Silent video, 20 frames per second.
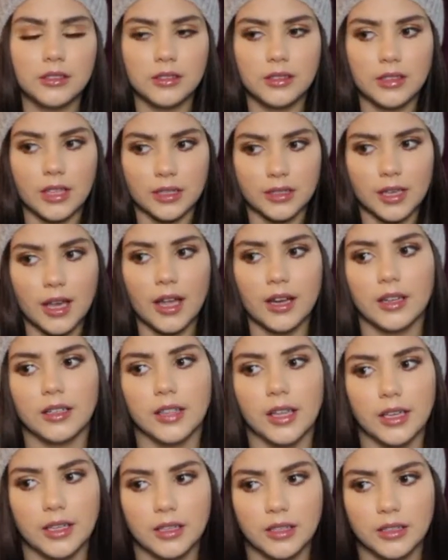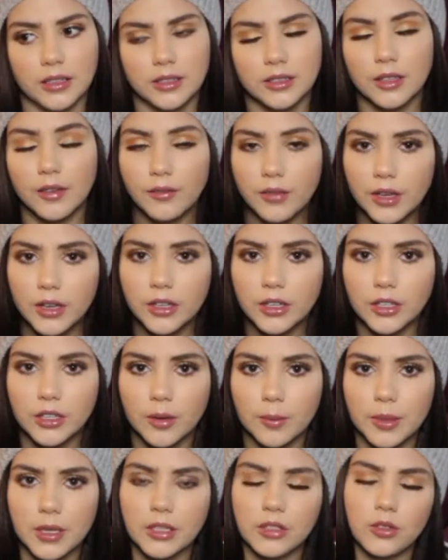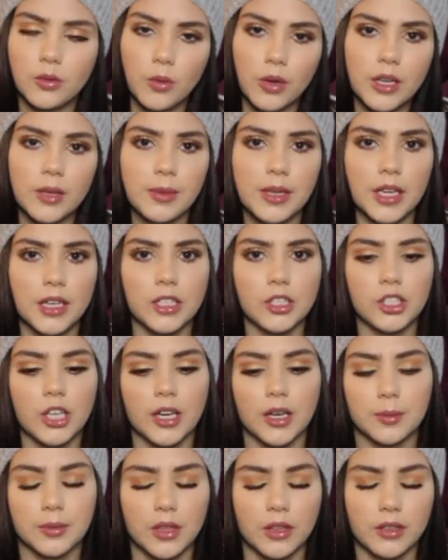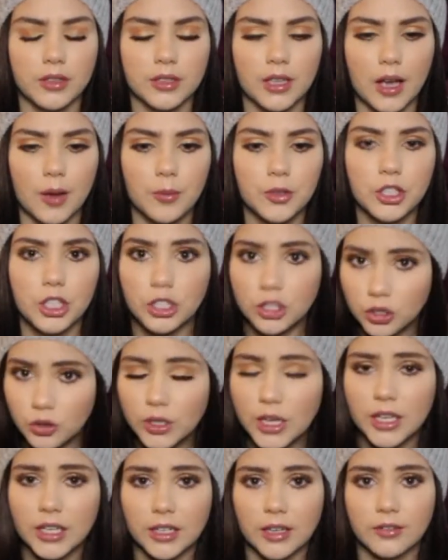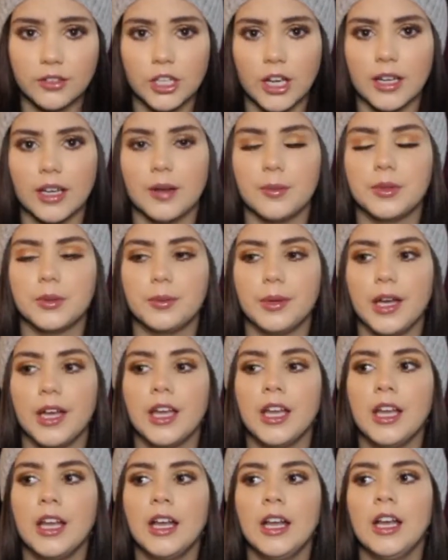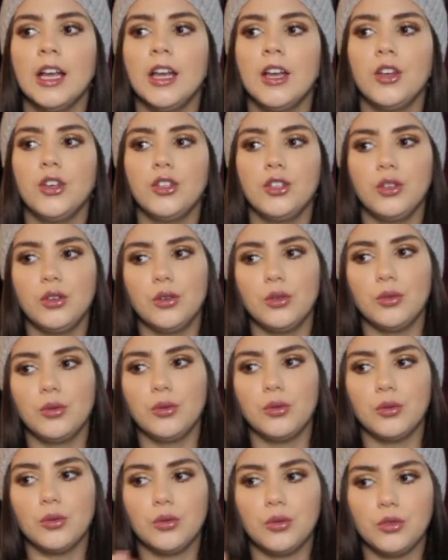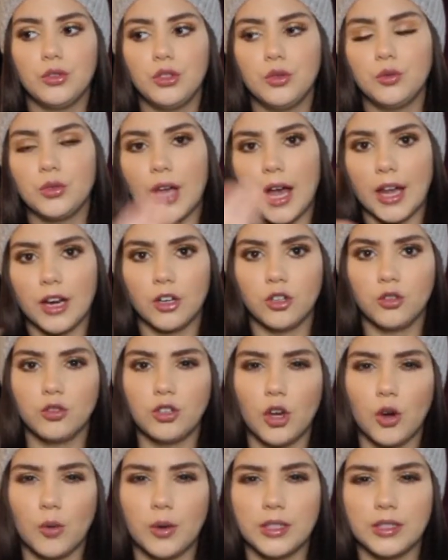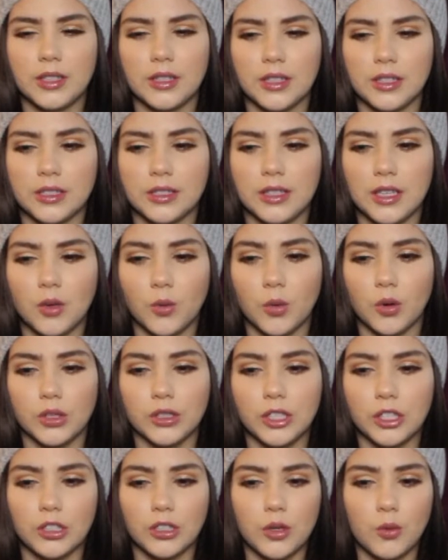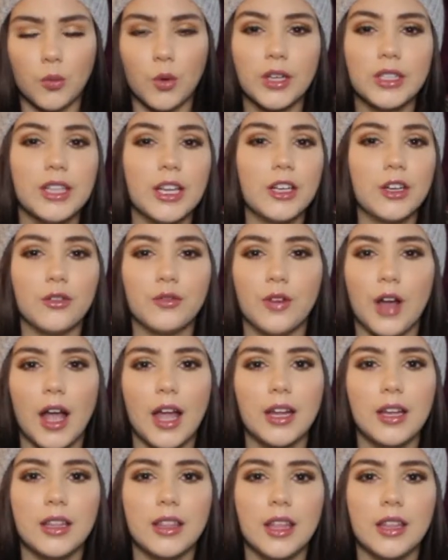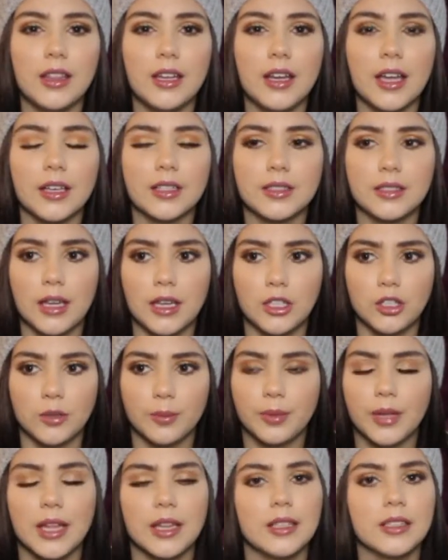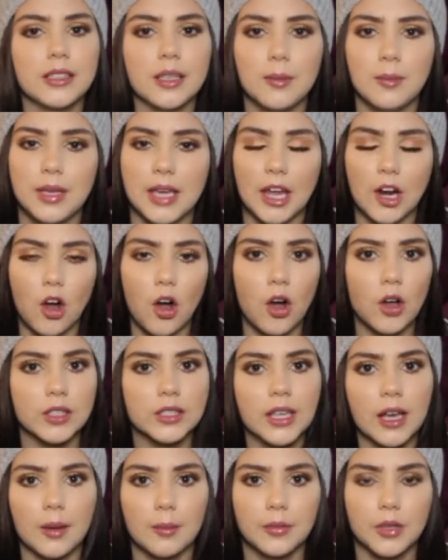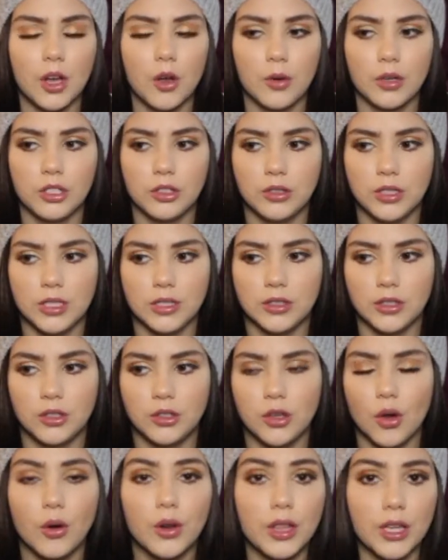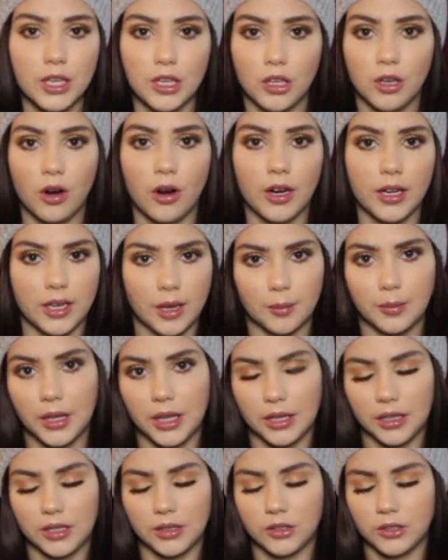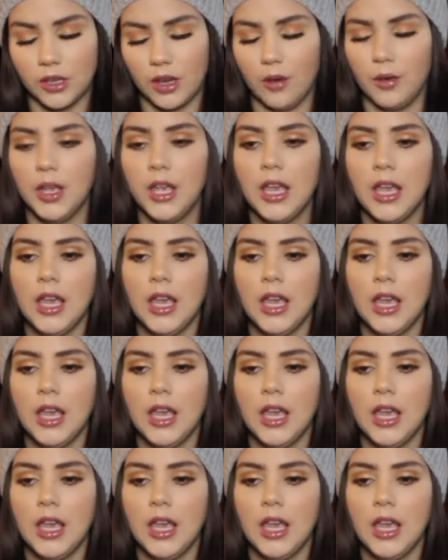that's kind of like severe, you know, because you want to be getting checkups all the time, which I do get enough checkups, but you kind of go into this thing where literally one day you're fine and then the next day your platelets can be at an all-time low and you need to go to the ER and get platelets. So